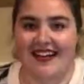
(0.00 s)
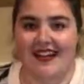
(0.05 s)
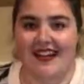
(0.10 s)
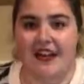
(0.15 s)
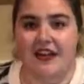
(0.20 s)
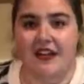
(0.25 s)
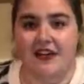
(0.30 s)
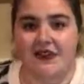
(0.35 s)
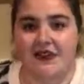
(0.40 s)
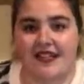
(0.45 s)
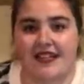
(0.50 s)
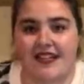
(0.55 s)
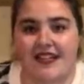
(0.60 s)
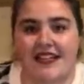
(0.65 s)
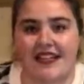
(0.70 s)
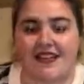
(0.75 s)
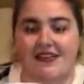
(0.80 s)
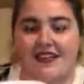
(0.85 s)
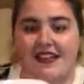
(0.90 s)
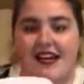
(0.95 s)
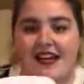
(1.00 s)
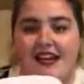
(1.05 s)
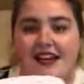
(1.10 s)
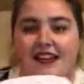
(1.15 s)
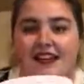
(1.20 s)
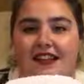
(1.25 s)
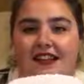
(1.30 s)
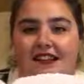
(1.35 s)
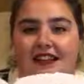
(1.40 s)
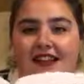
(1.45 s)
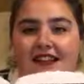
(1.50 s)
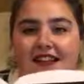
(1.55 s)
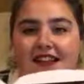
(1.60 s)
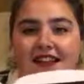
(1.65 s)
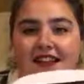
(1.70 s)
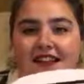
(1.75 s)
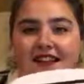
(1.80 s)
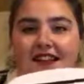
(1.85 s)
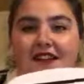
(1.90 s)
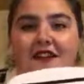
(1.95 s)
And you can see there's like a little,
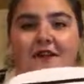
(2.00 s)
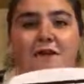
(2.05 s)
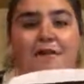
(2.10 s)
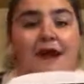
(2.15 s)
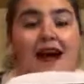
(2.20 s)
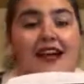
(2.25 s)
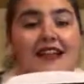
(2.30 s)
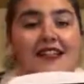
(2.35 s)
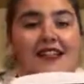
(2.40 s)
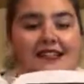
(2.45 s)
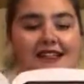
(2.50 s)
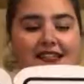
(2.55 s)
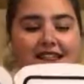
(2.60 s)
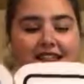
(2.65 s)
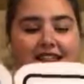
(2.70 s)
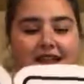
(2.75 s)
mine doesn't,